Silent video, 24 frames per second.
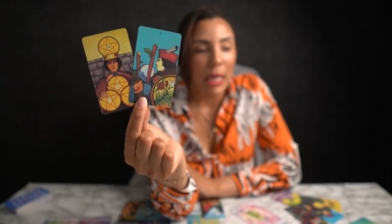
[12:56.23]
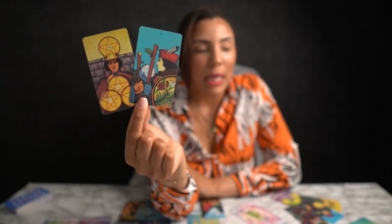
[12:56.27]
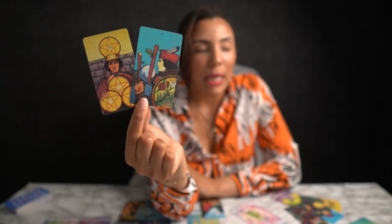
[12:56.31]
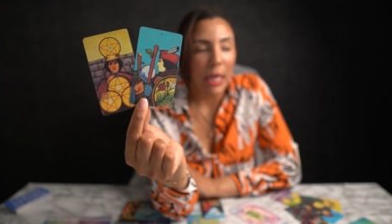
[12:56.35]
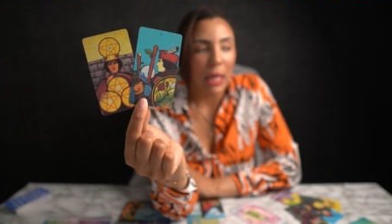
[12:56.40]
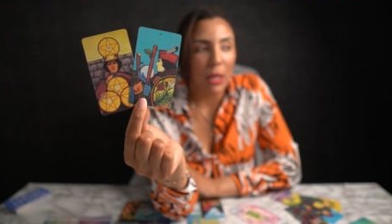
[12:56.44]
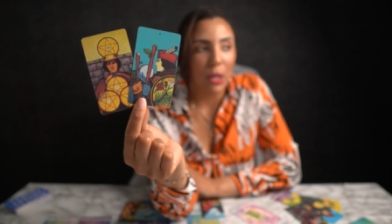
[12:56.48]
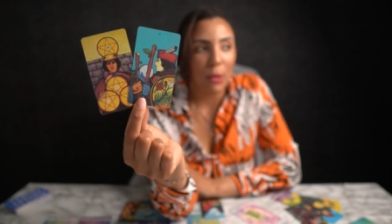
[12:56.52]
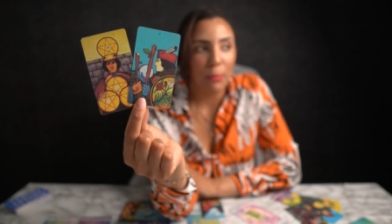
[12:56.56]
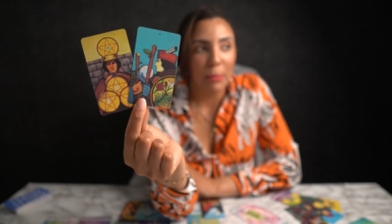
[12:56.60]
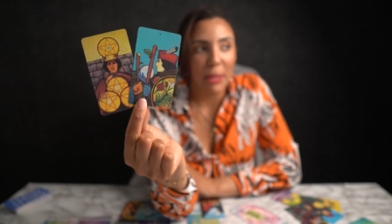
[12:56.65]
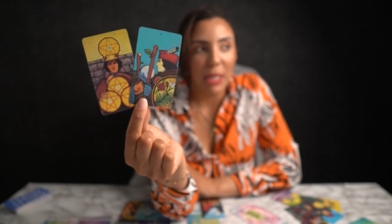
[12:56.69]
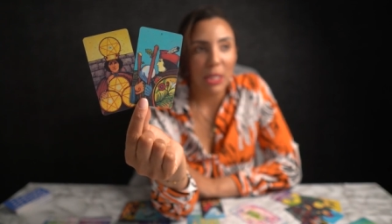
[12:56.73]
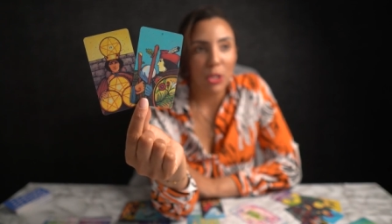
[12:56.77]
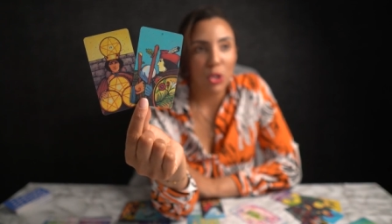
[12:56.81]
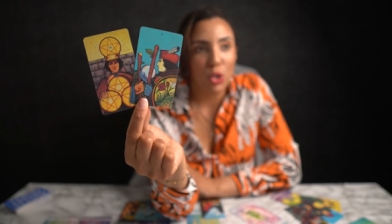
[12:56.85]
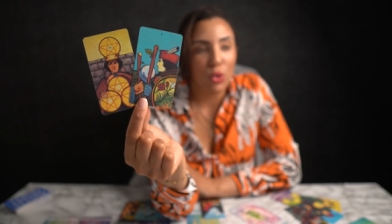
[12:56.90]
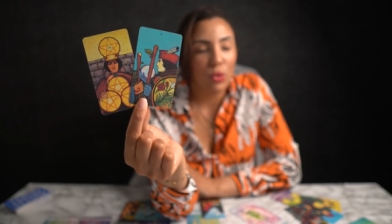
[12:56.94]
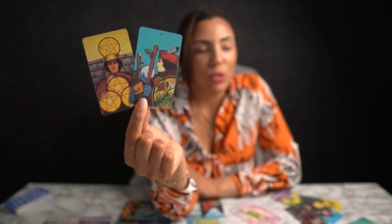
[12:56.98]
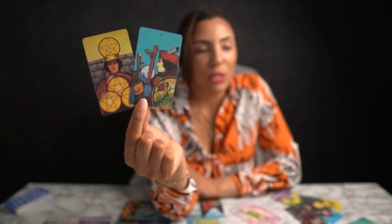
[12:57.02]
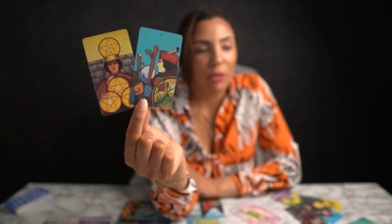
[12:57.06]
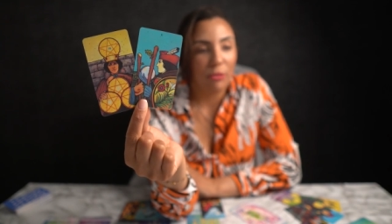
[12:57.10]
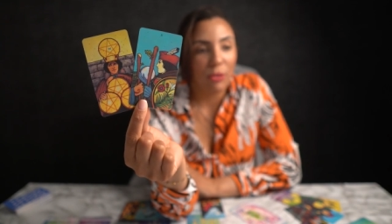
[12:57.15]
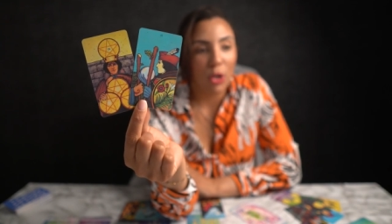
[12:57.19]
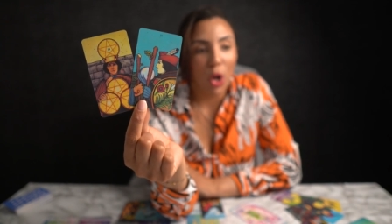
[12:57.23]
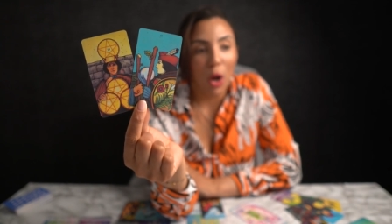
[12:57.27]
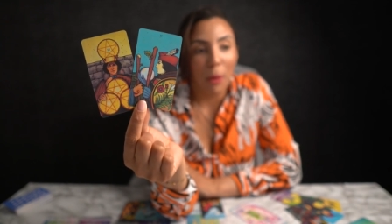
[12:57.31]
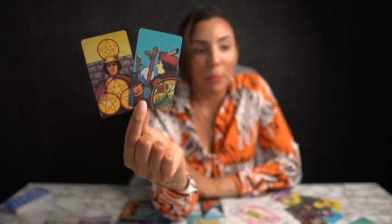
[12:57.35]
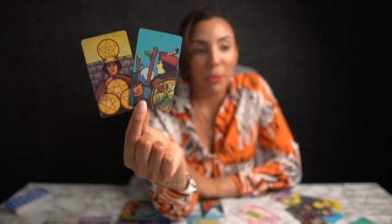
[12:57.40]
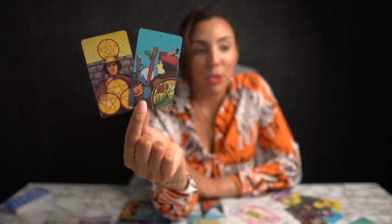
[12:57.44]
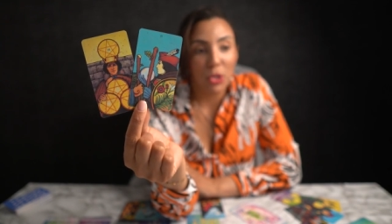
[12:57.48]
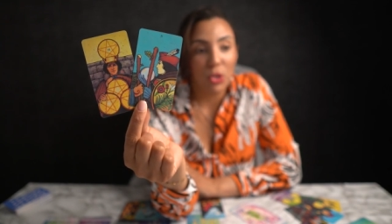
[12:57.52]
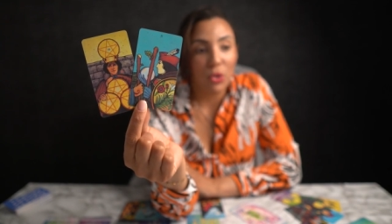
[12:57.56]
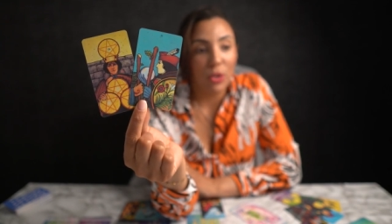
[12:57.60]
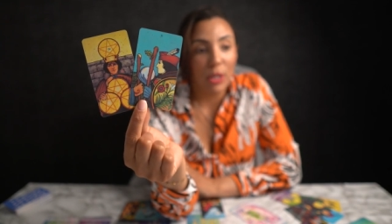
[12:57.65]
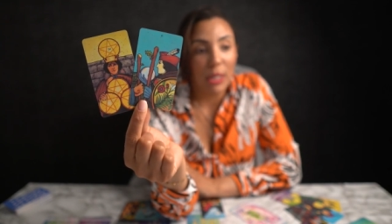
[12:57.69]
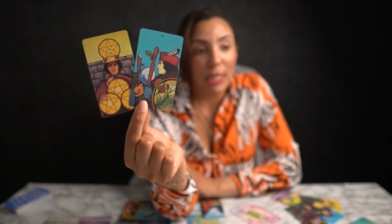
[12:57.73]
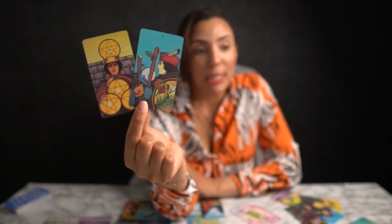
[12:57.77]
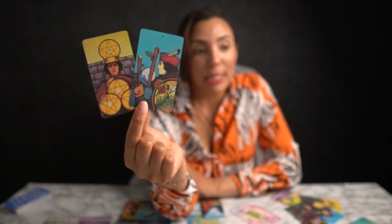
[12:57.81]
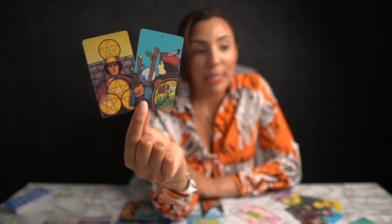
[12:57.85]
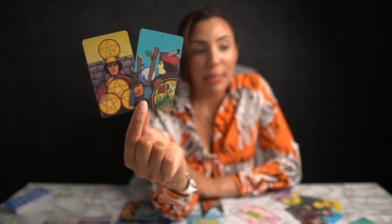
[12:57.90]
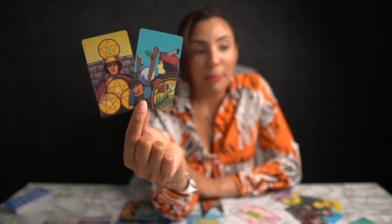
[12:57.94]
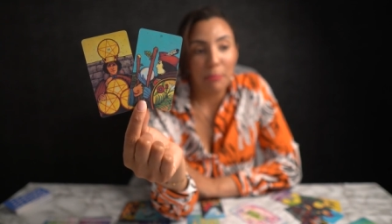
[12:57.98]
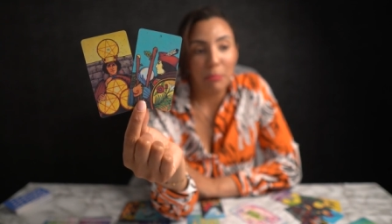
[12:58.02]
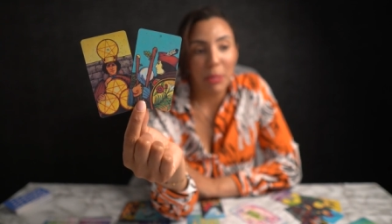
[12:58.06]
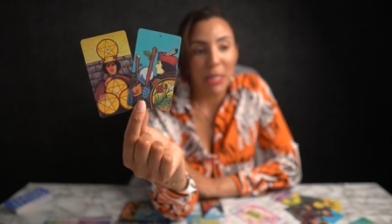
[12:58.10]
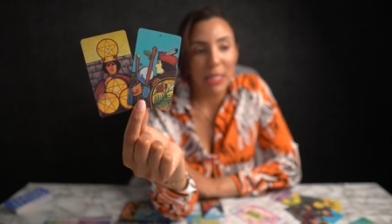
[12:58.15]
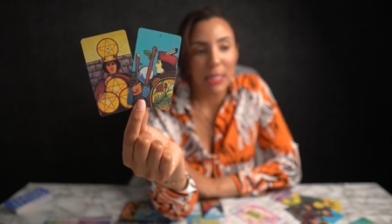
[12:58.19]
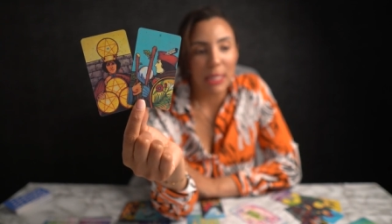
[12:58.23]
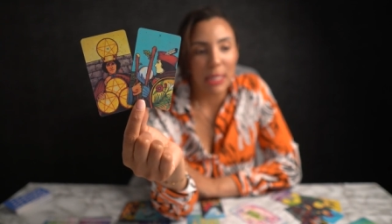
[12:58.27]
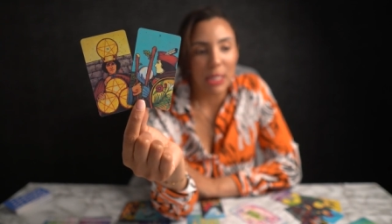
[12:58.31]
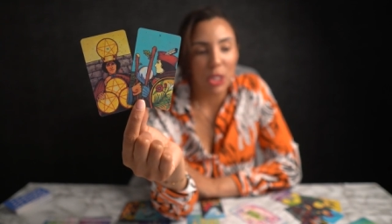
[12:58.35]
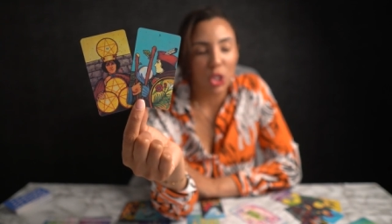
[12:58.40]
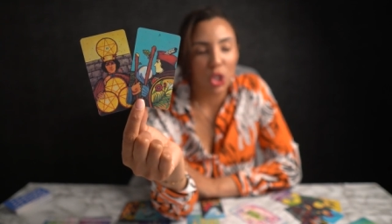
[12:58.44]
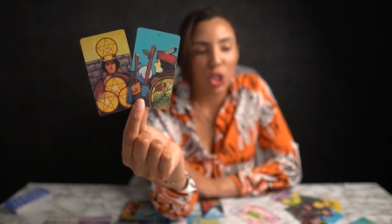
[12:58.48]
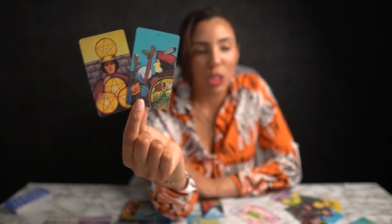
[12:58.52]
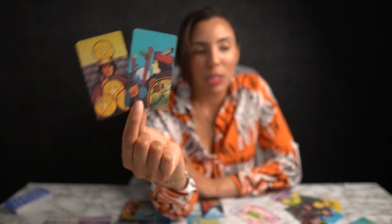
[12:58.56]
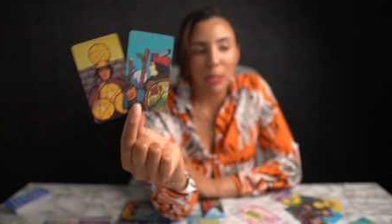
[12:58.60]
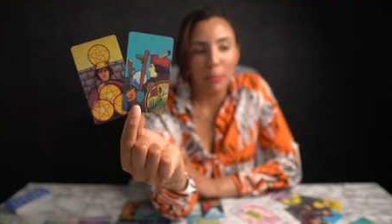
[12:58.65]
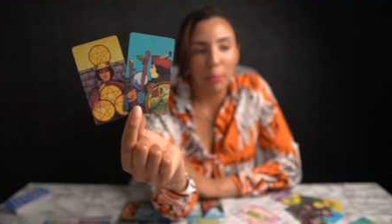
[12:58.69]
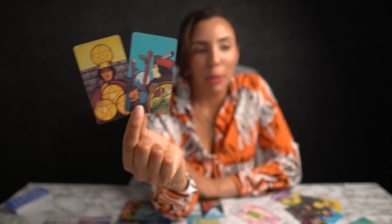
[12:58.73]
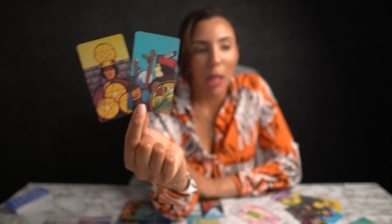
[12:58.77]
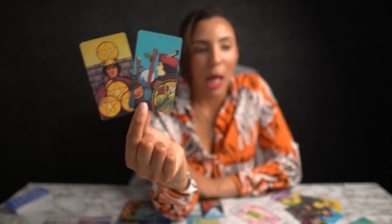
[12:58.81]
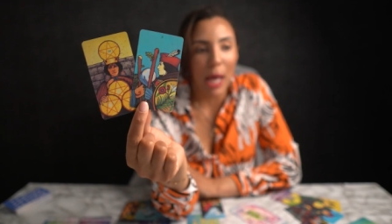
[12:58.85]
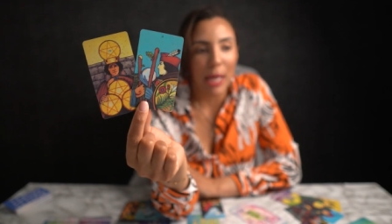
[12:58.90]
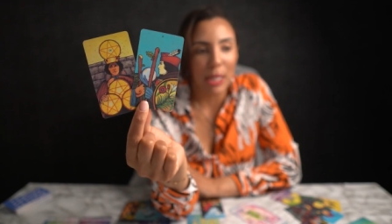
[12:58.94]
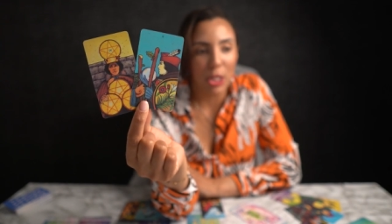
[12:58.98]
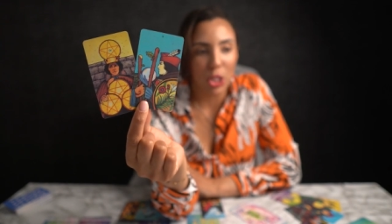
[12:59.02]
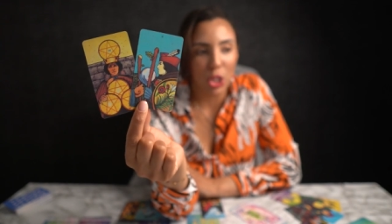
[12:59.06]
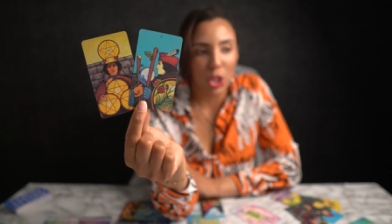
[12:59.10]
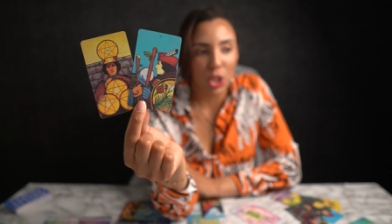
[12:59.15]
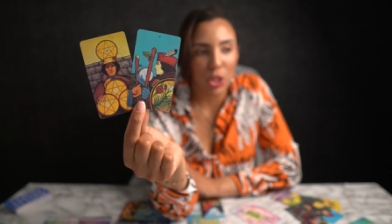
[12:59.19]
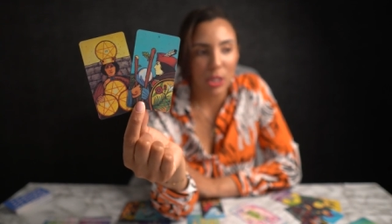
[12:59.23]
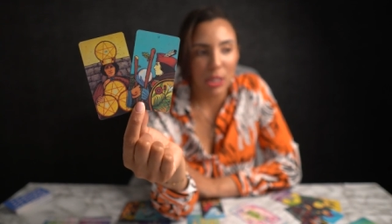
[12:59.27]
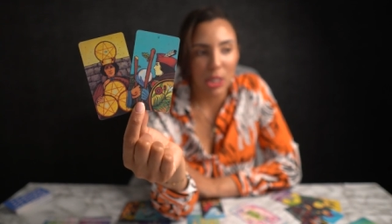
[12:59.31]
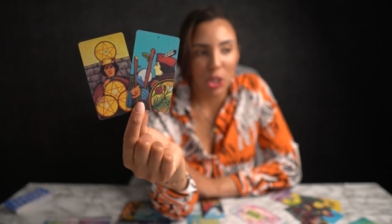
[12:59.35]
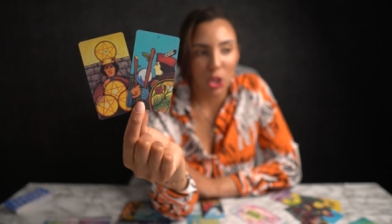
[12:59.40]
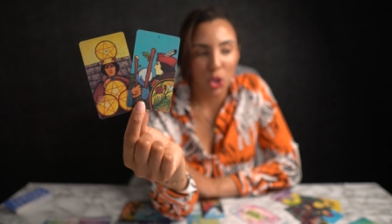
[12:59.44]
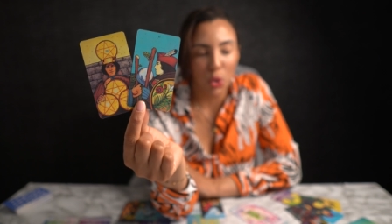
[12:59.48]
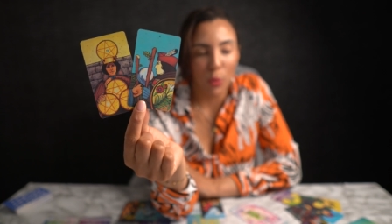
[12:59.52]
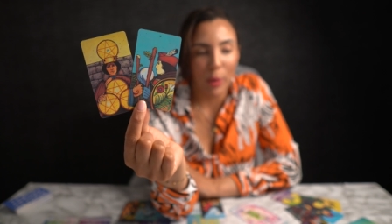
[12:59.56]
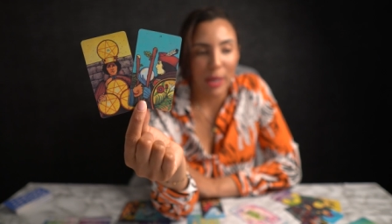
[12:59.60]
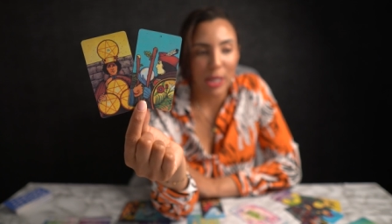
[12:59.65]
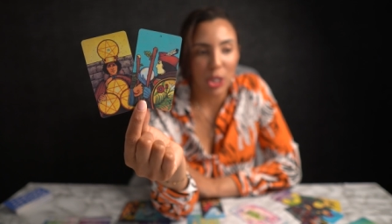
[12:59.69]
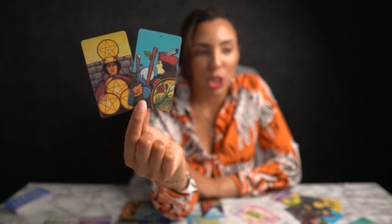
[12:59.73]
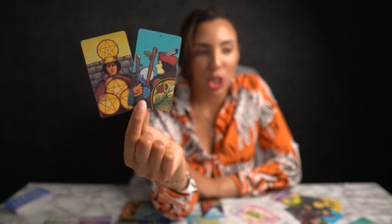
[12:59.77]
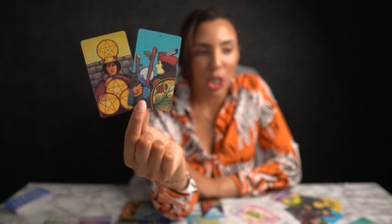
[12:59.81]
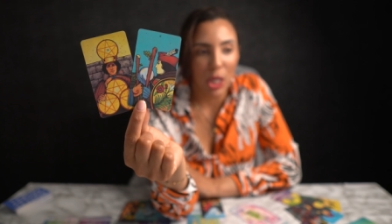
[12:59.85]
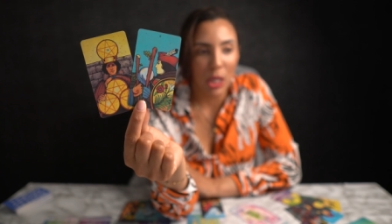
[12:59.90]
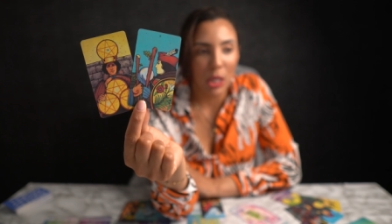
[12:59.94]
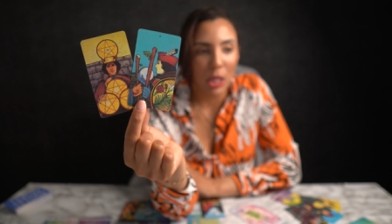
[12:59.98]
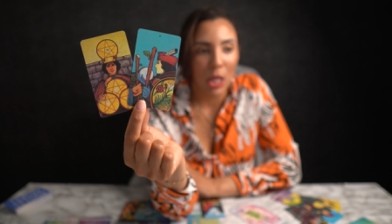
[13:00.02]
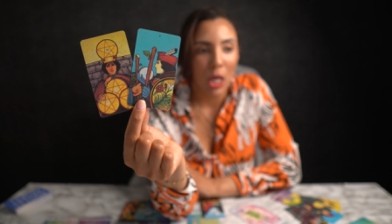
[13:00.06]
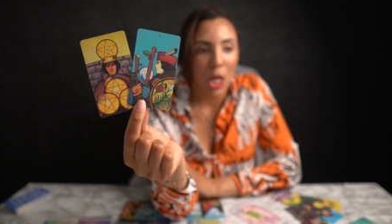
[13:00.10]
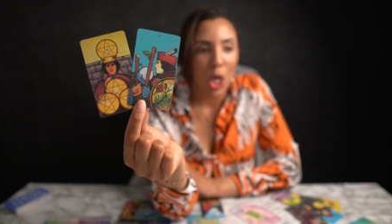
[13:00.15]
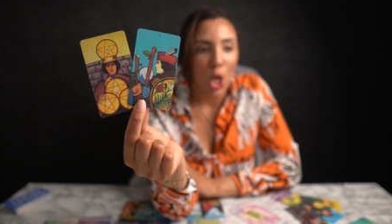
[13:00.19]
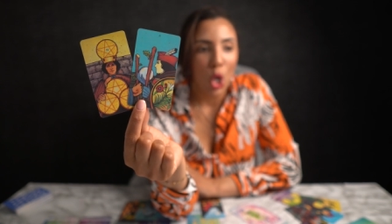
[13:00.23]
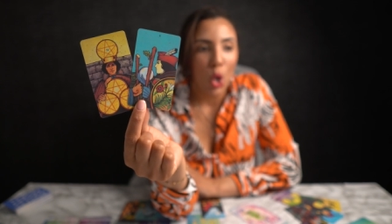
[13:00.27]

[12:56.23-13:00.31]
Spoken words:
it could be two different opportunities in business, just apply it to your situation.